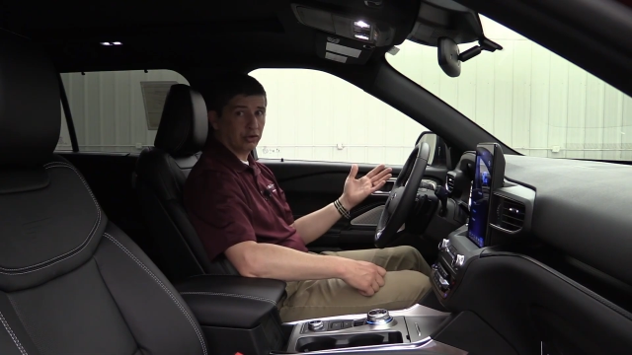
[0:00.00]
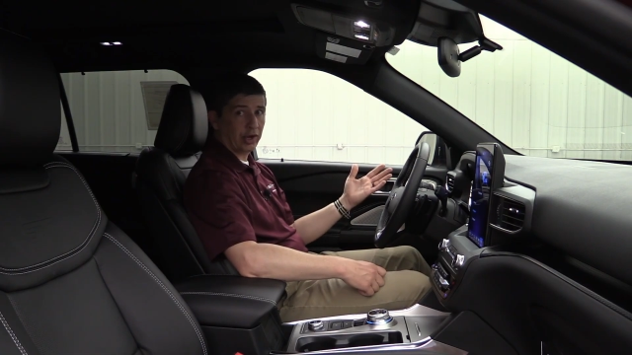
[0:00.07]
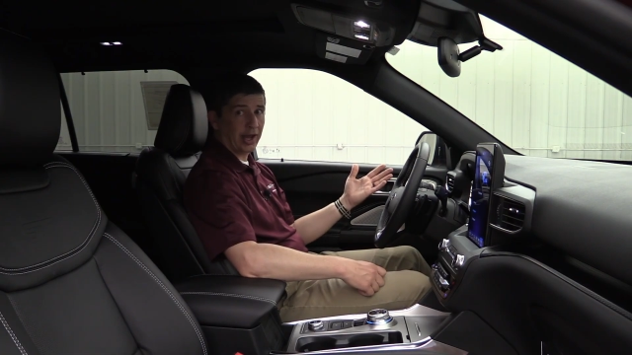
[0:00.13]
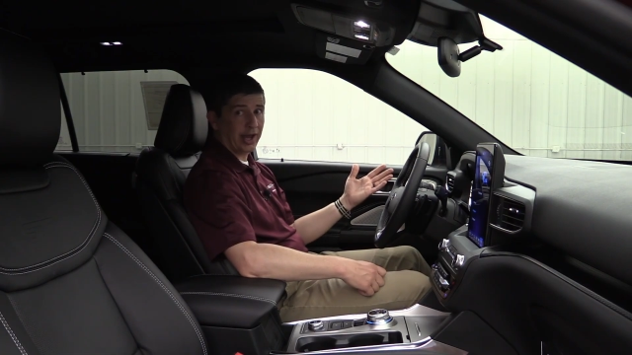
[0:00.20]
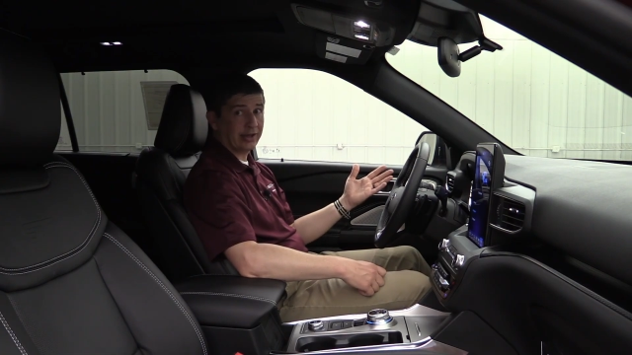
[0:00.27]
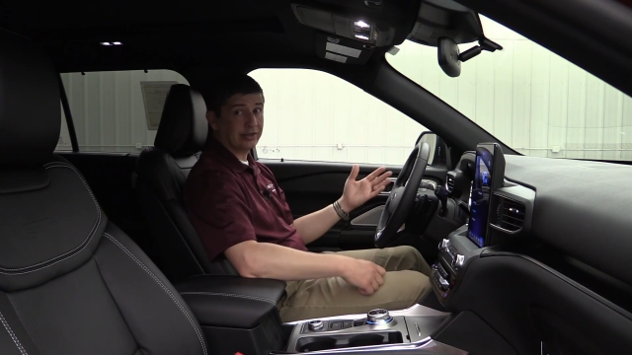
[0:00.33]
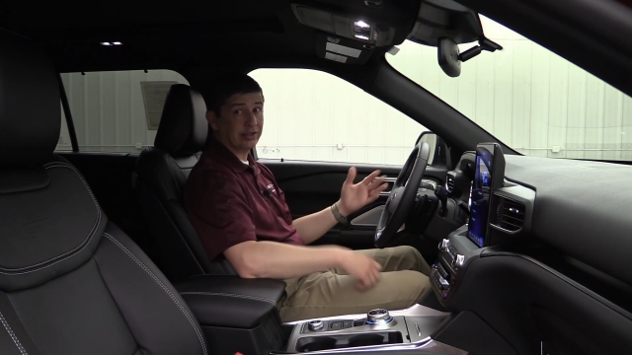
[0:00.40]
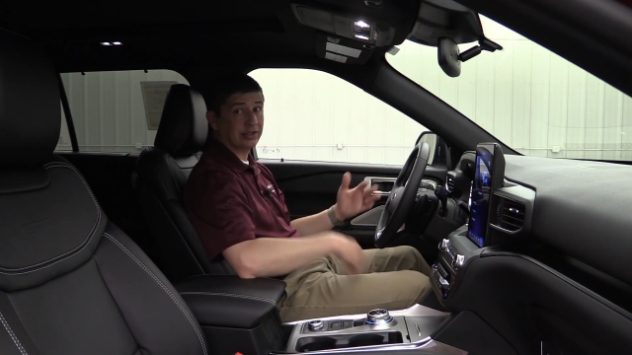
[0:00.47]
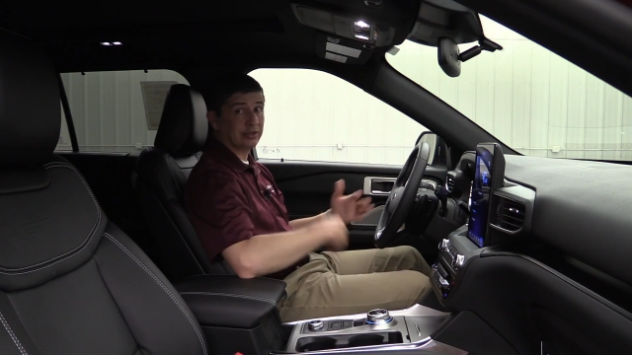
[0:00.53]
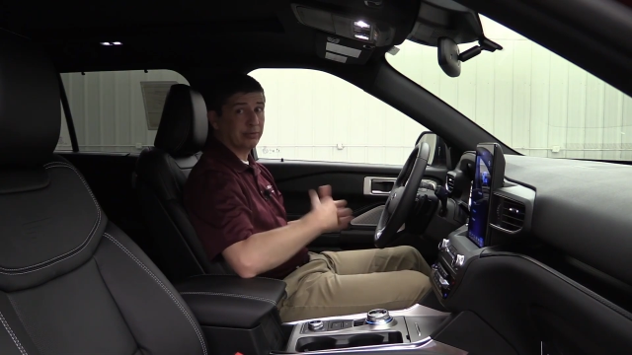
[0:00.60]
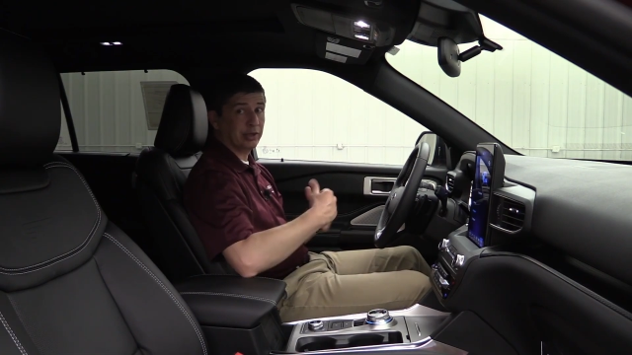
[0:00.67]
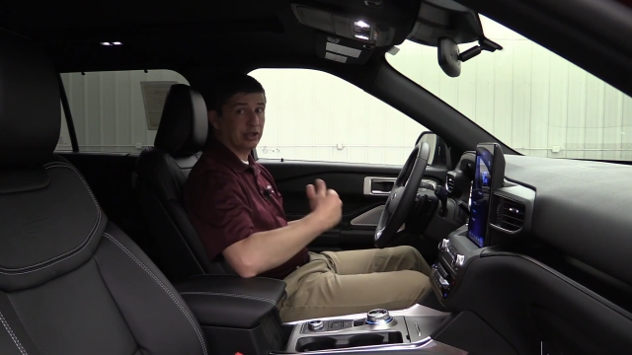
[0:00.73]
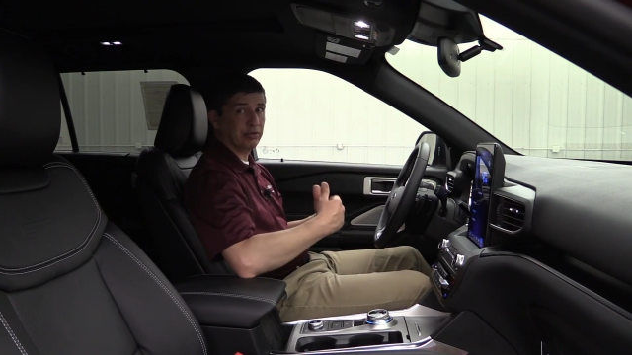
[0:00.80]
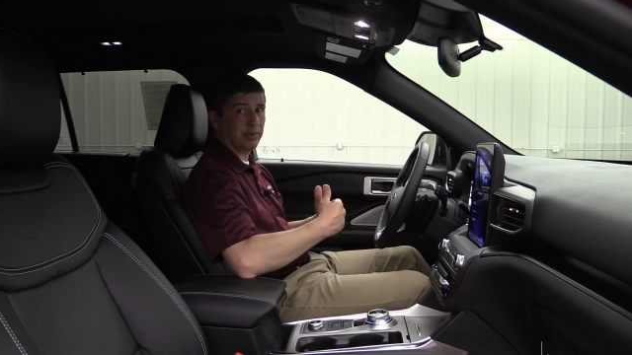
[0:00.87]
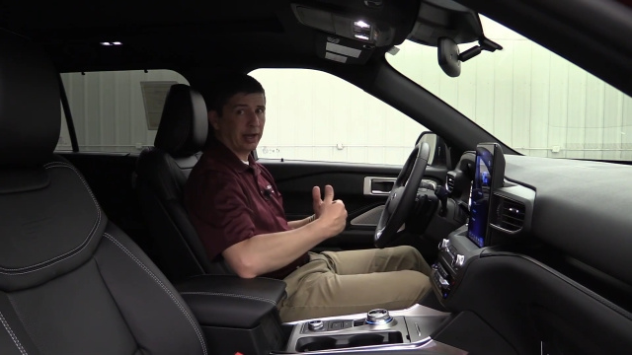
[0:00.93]
your gas to
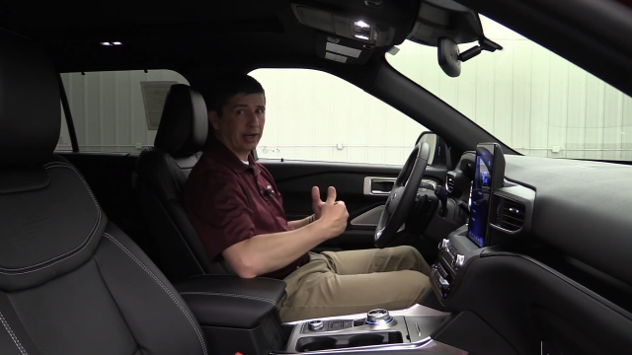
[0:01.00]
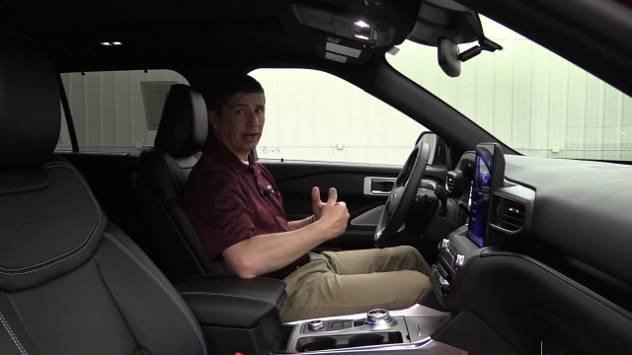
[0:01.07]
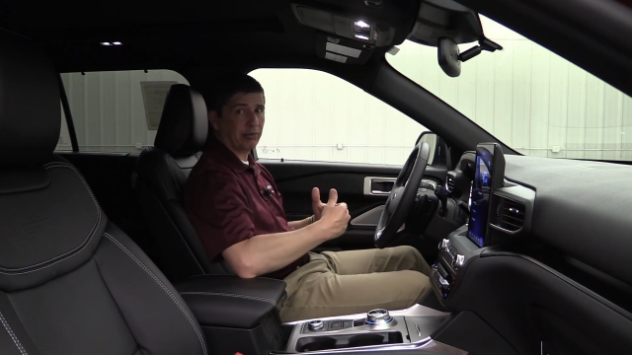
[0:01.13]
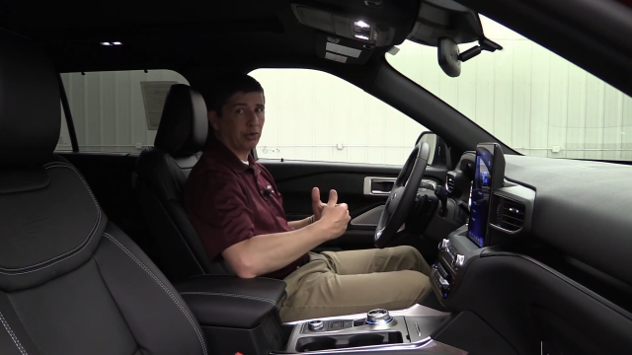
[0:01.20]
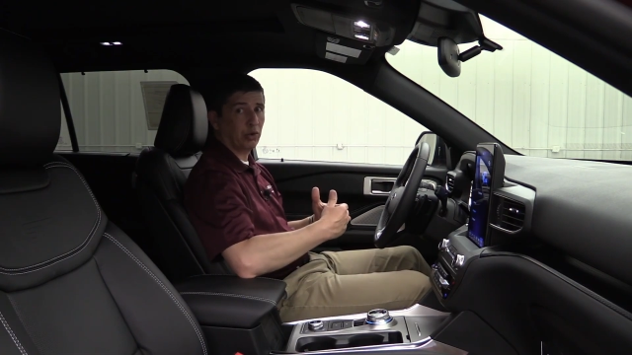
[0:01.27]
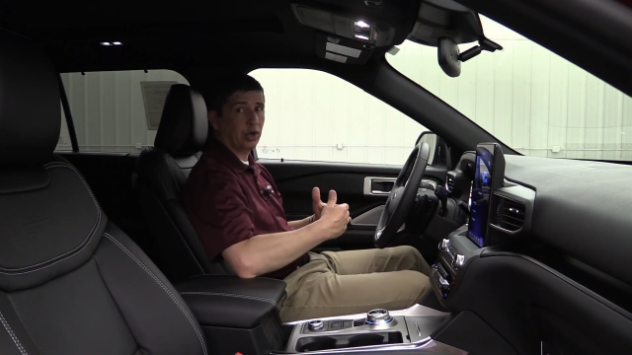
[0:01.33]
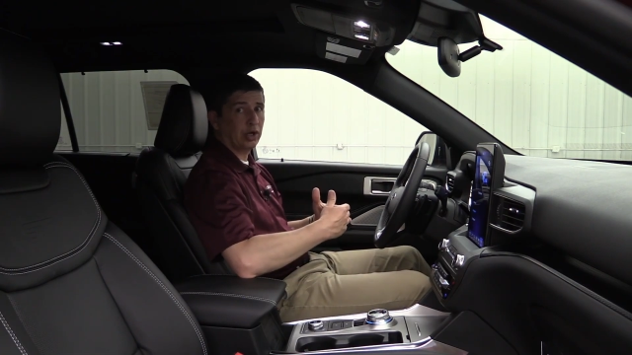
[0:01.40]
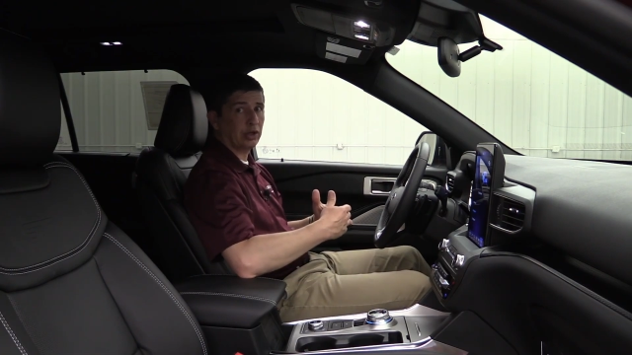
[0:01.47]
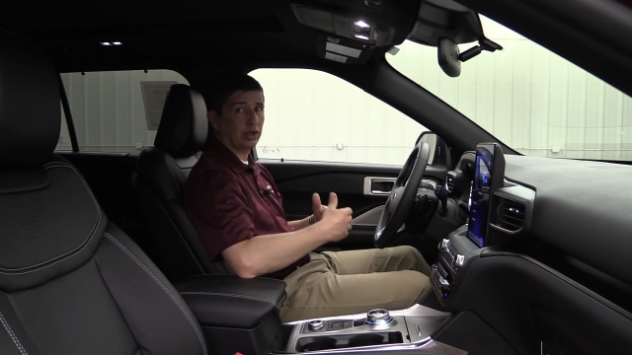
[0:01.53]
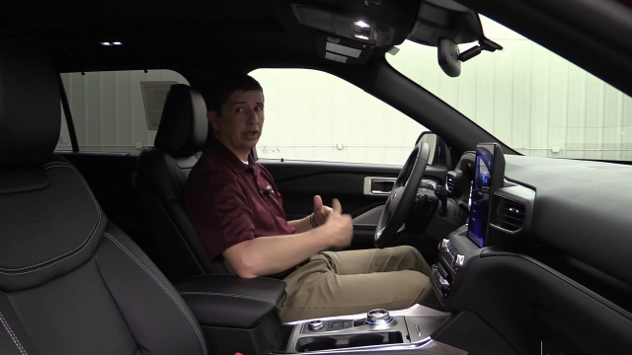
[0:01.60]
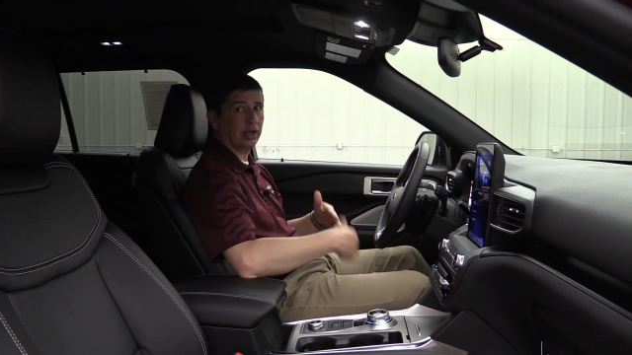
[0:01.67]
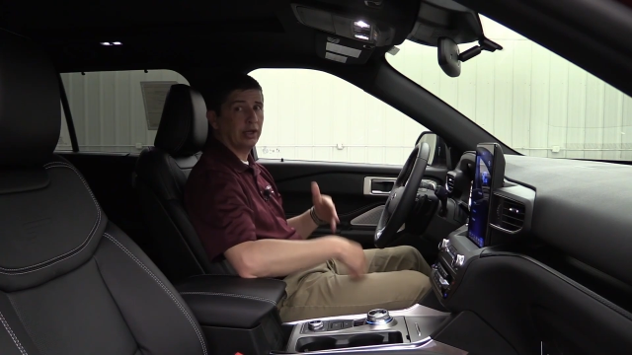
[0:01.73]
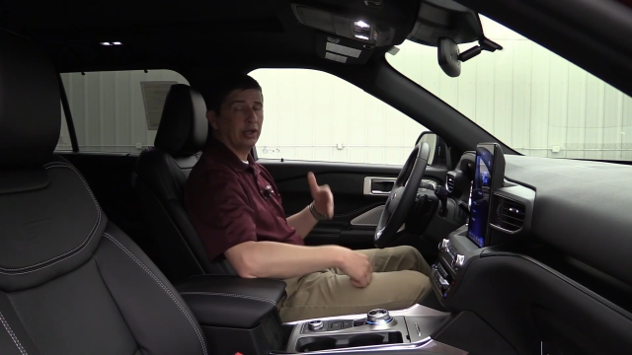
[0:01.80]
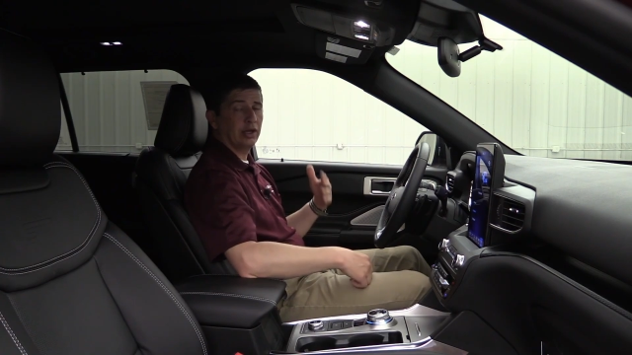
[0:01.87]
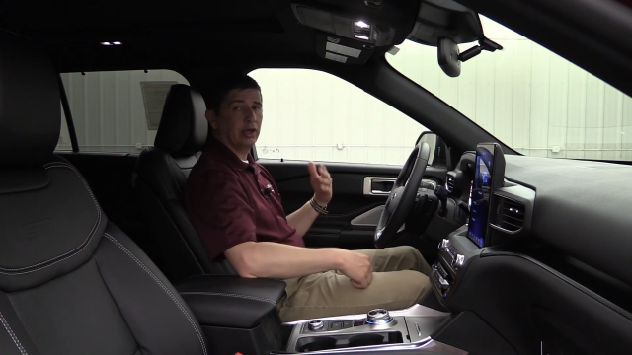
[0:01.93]
speed you back up
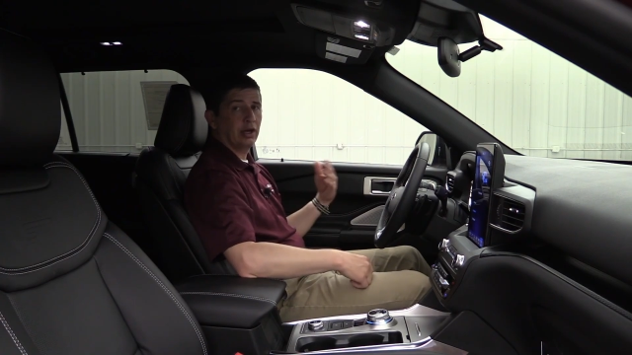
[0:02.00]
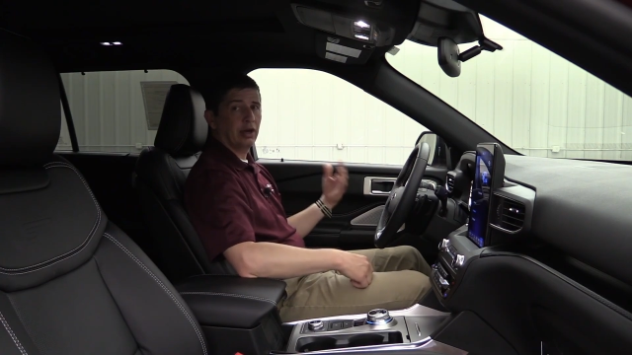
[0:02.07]
quickly